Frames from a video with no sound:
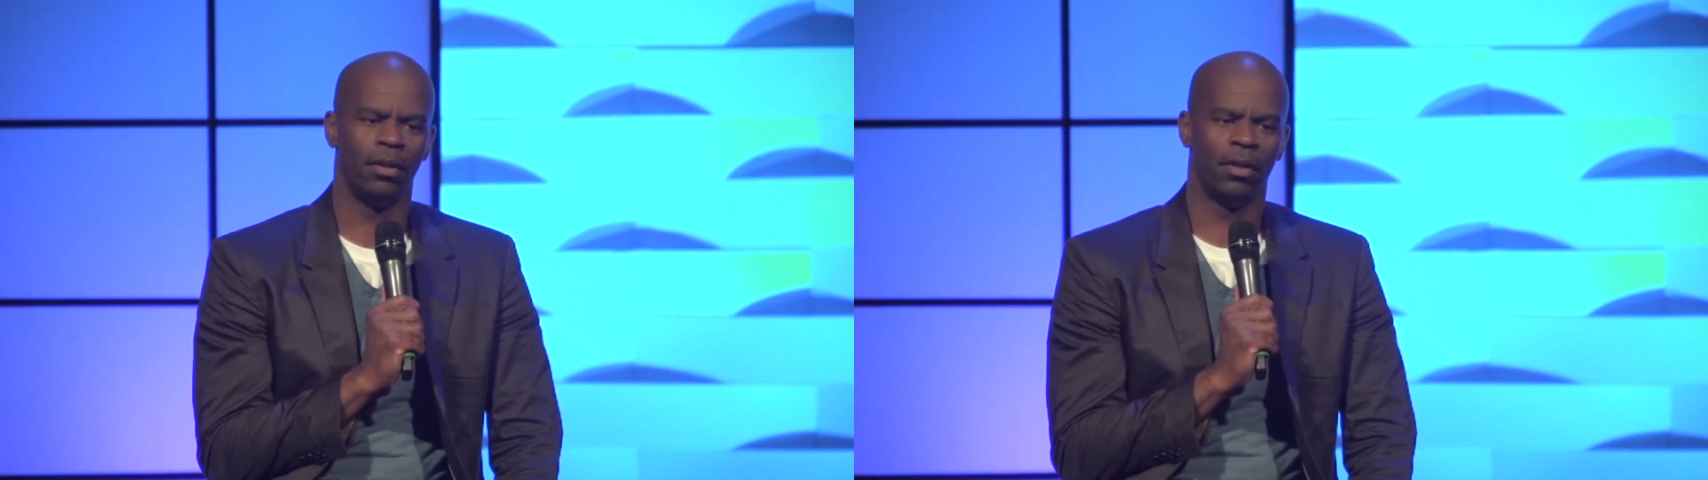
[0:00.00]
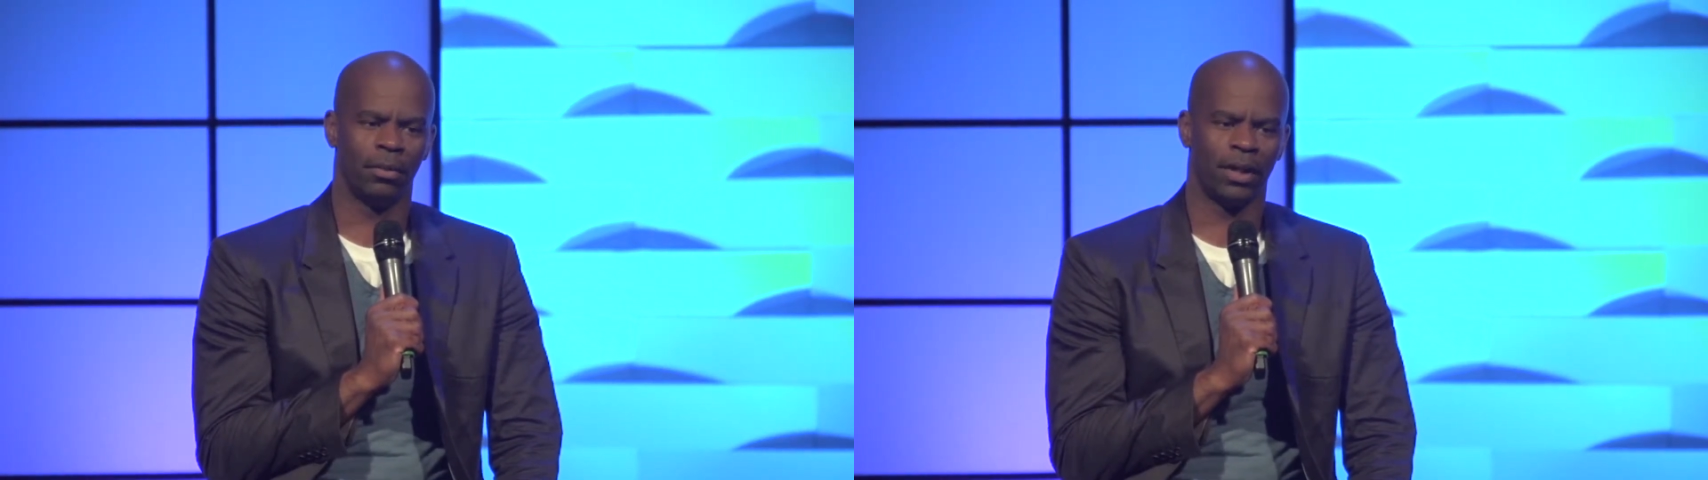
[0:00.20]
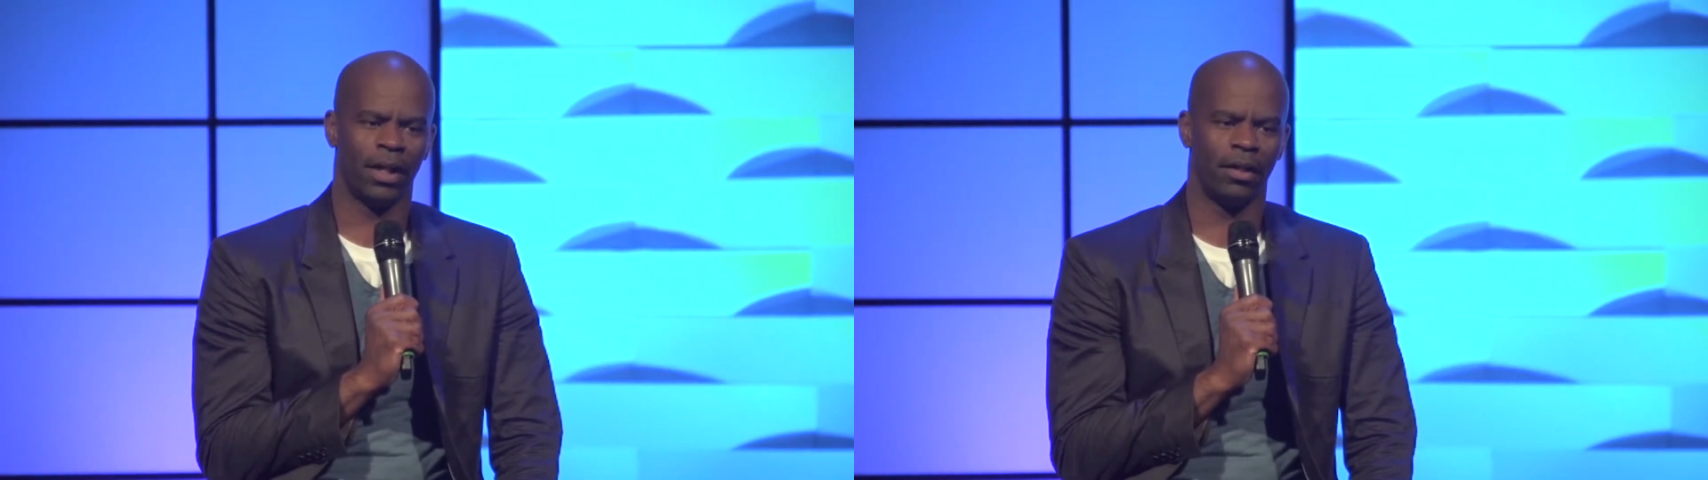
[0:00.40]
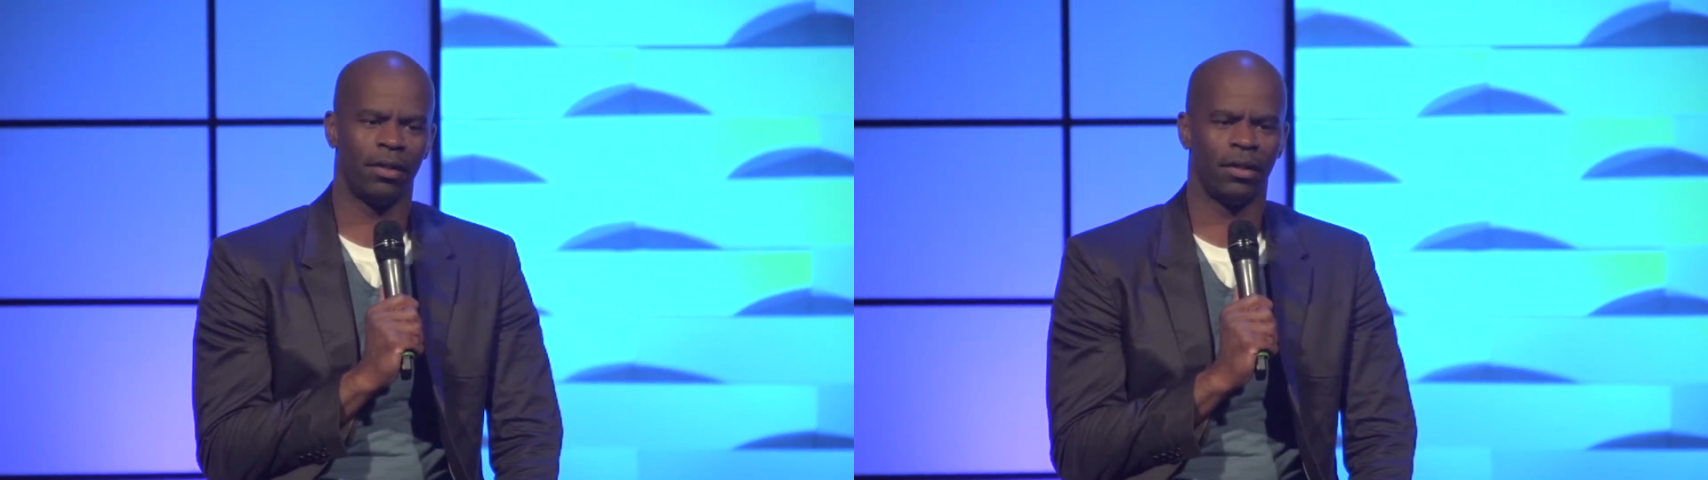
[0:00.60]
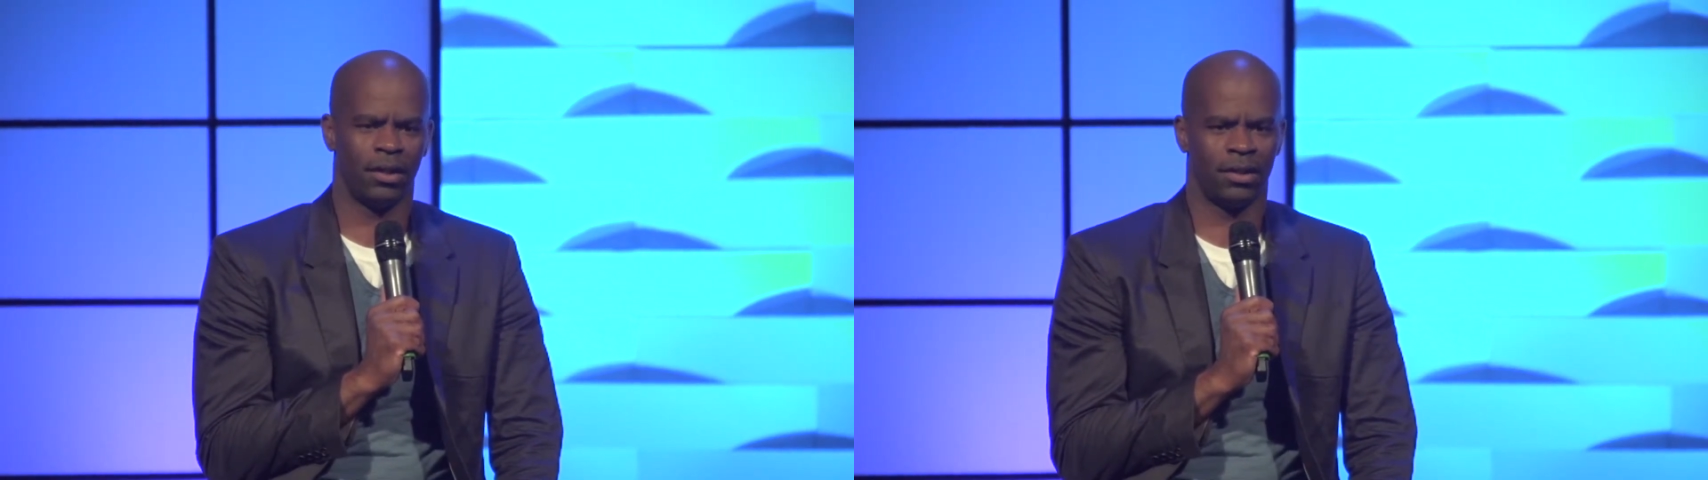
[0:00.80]
You know what I'm saying?
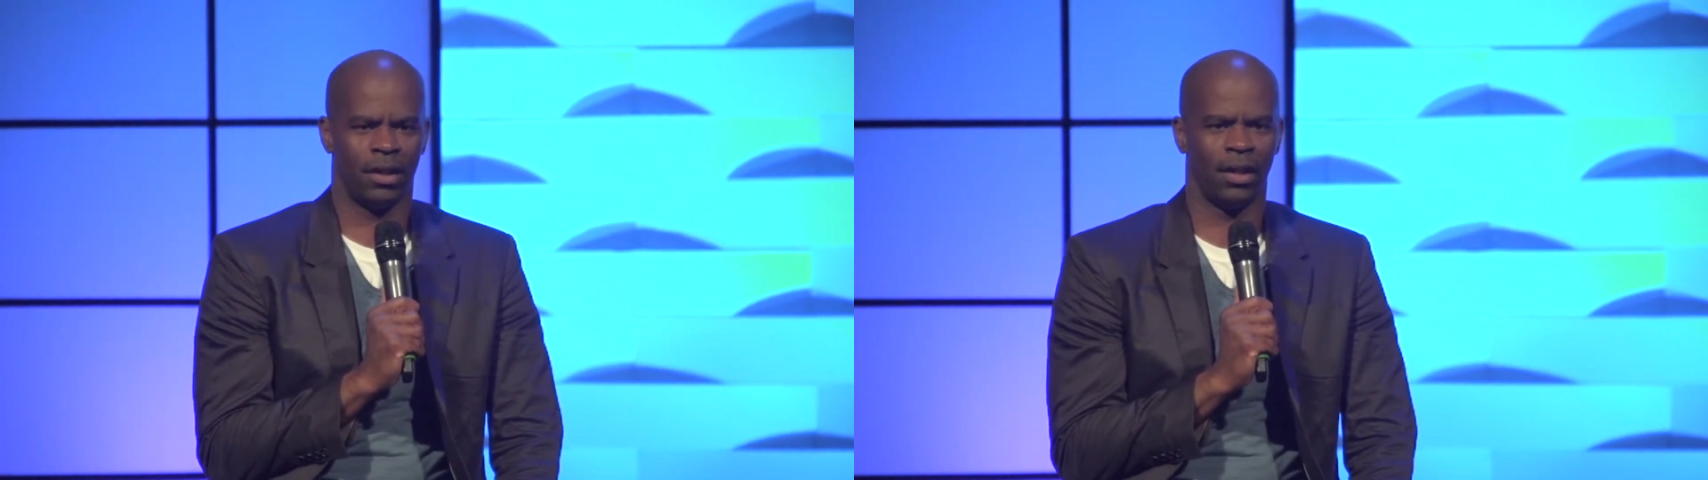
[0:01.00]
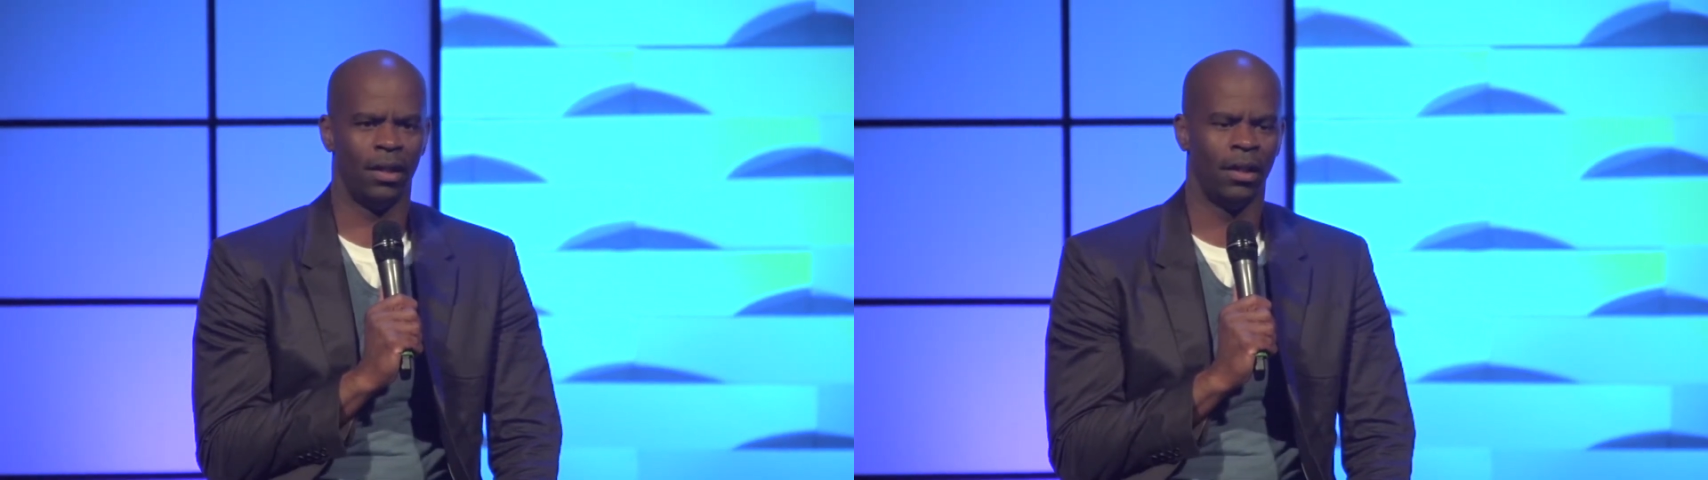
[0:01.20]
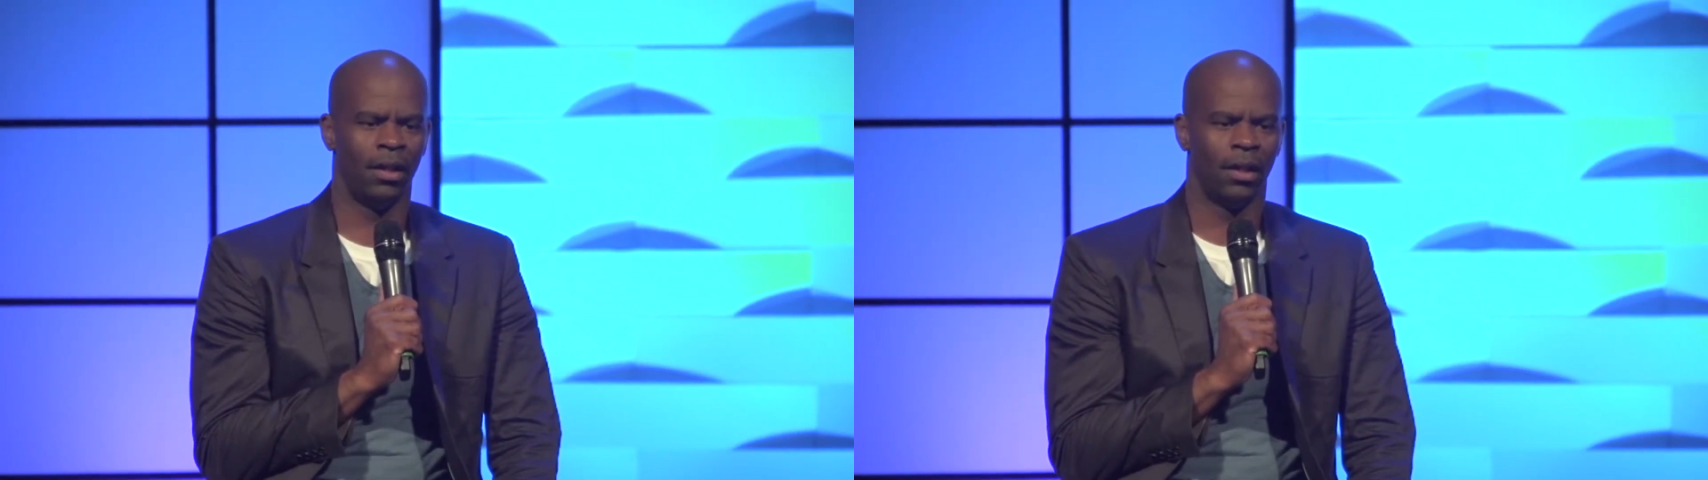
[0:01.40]
You could have just said,